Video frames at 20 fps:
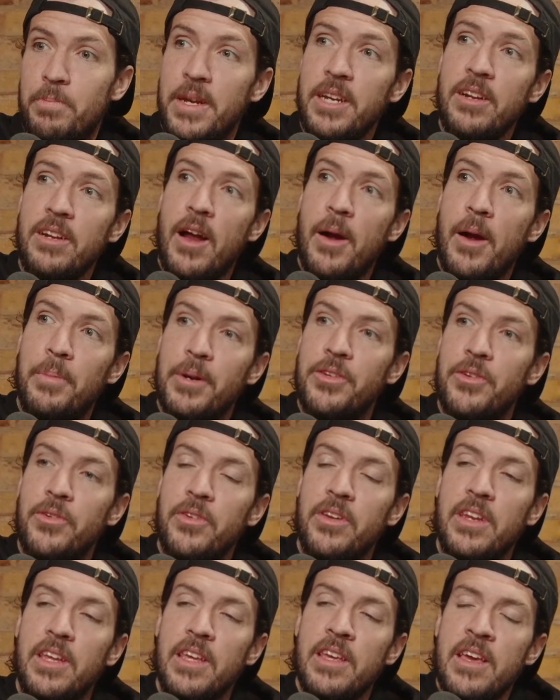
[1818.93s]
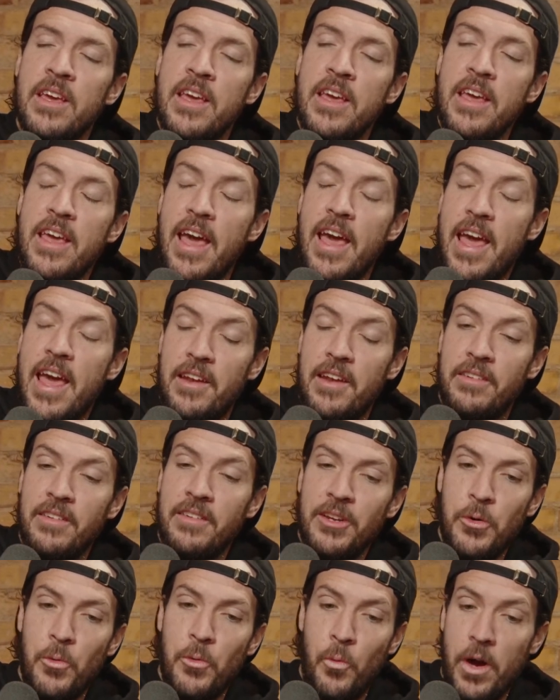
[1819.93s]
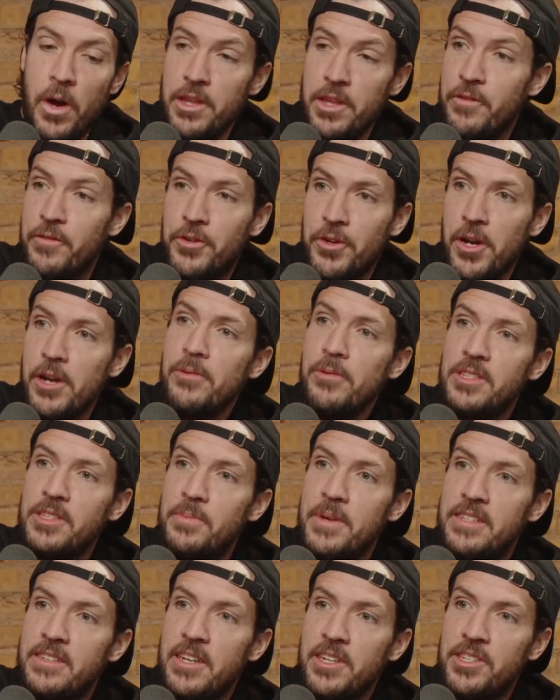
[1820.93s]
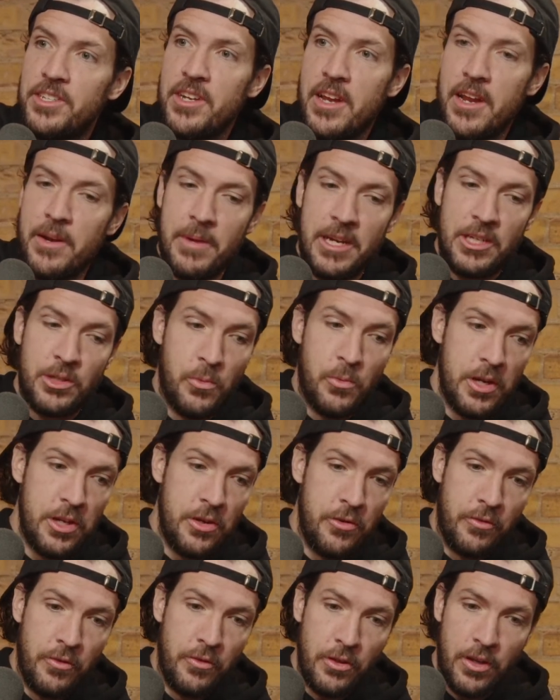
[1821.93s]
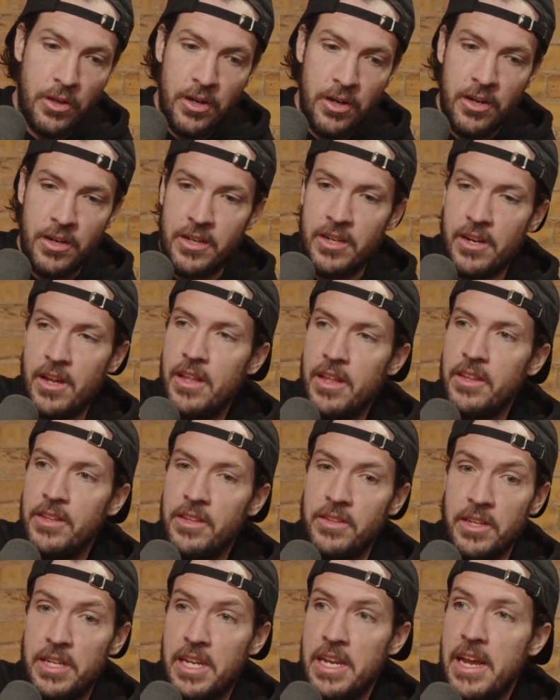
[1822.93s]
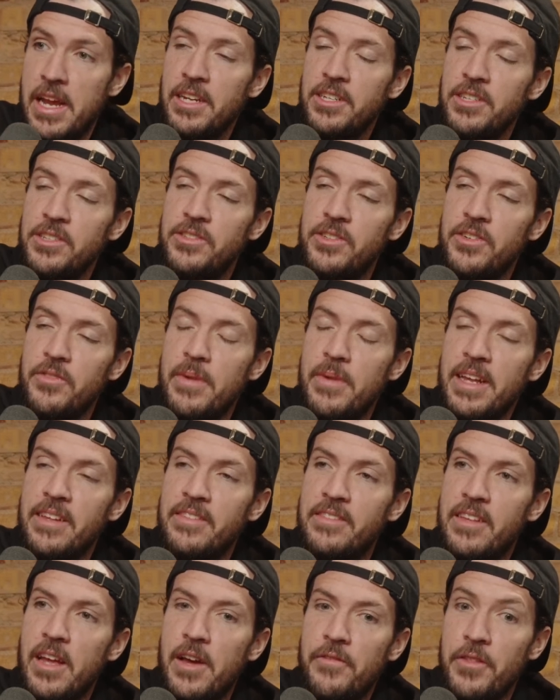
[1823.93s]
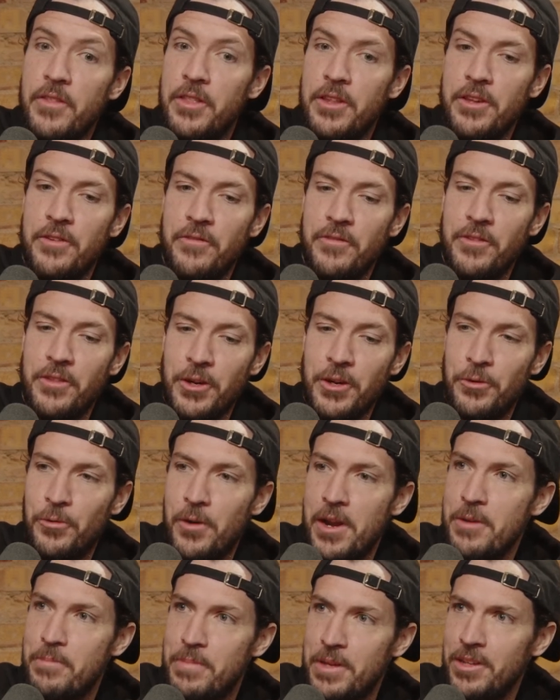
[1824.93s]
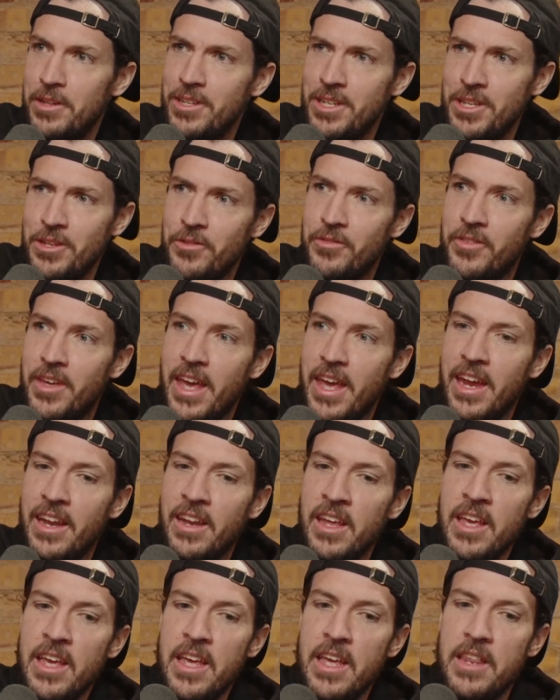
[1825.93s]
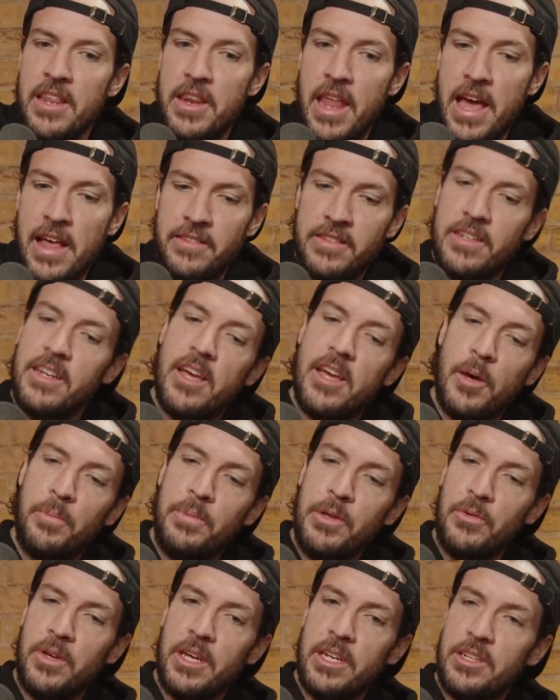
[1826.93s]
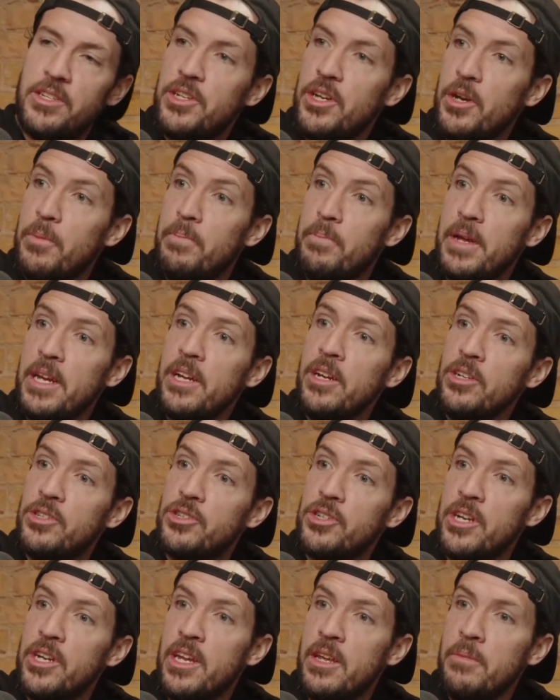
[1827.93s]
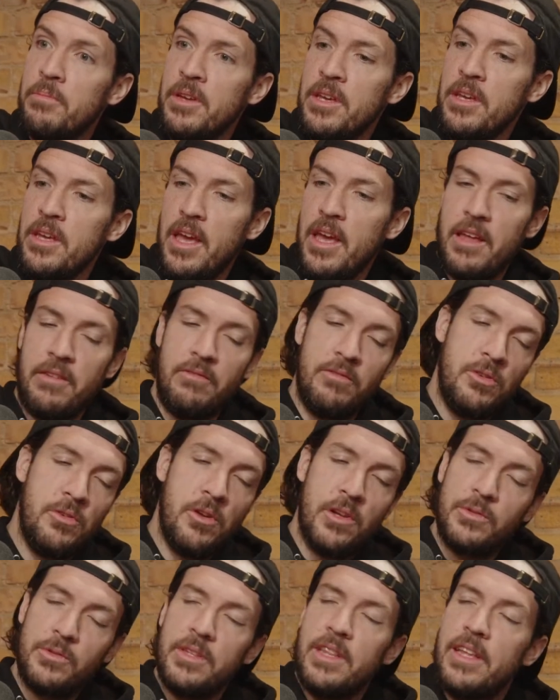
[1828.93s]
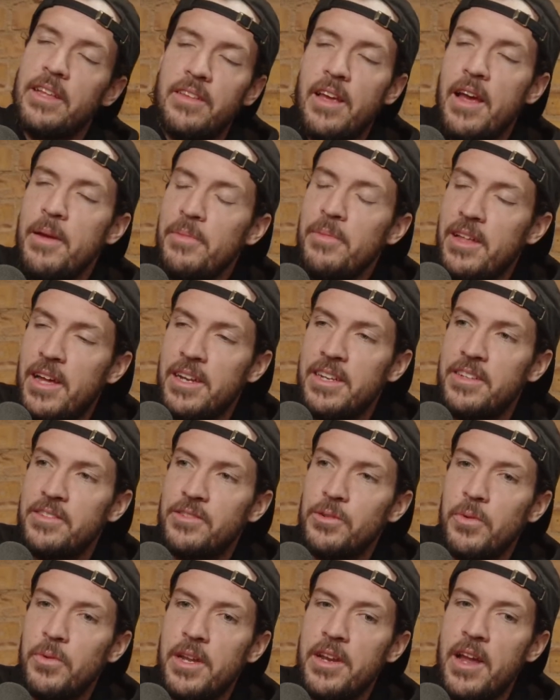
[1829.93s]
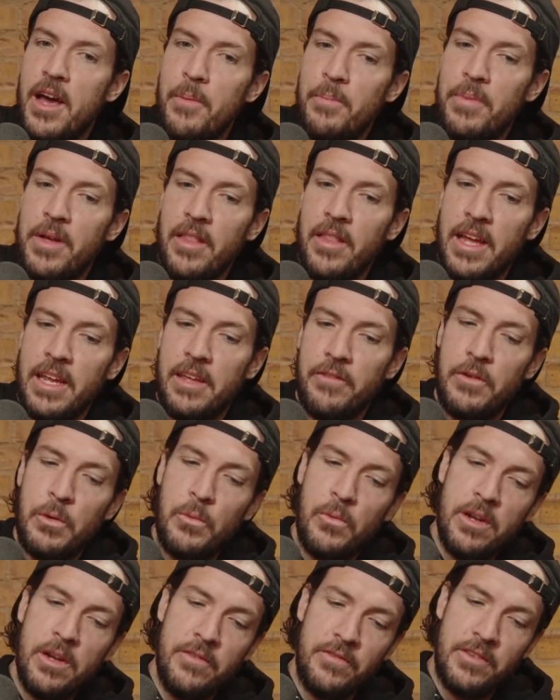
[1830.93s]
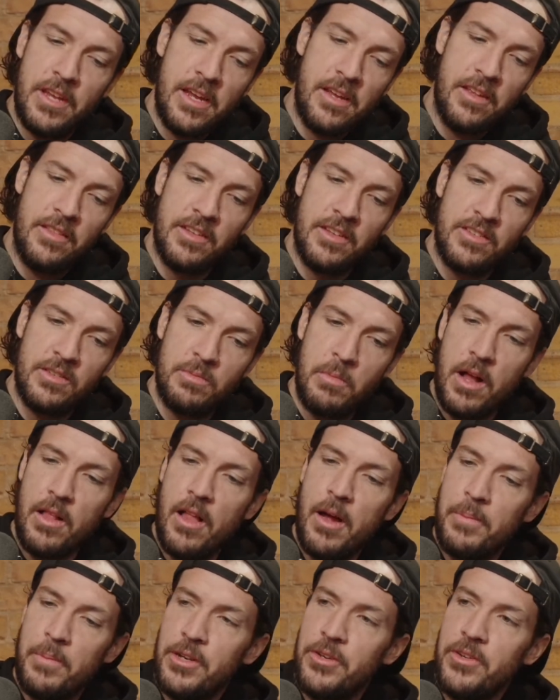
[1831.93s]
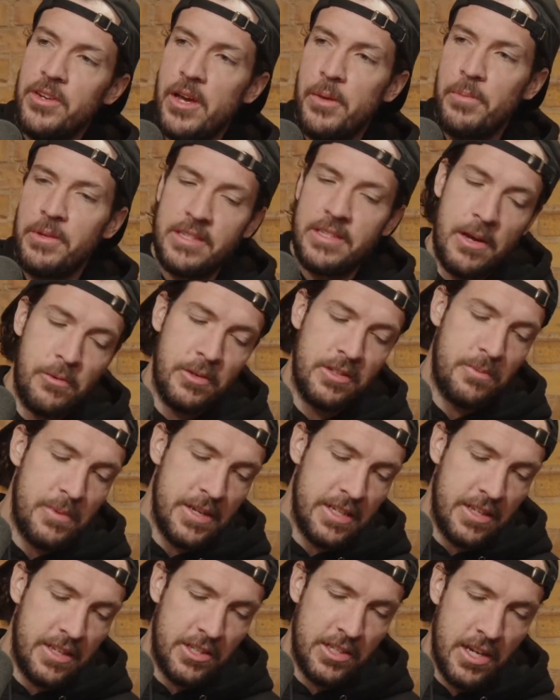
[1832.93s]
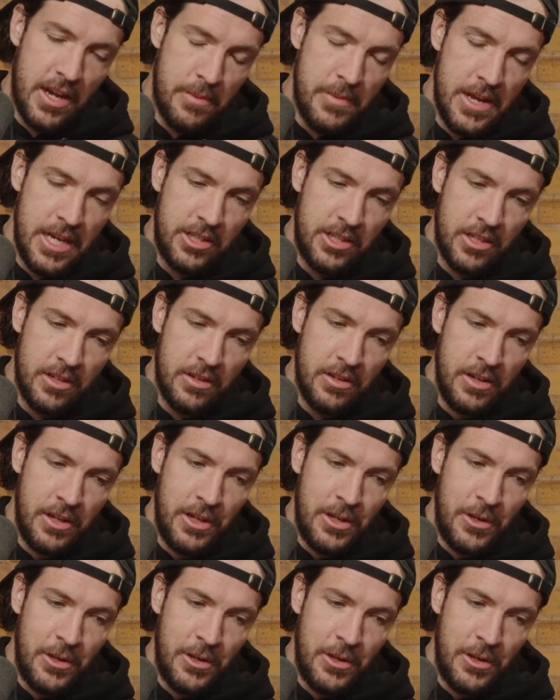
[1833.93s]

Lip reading: bigger opportunity. And what you've created with Space Station Animation, what you've learned and all of the connections you've made and stuff and the credibility you've gained, and that's going to help you get to your bigger dream. And who knows what that timeline is or whatnot. But like, if you wouldn't have taken the small opportunity to help us out with Space Station Animation,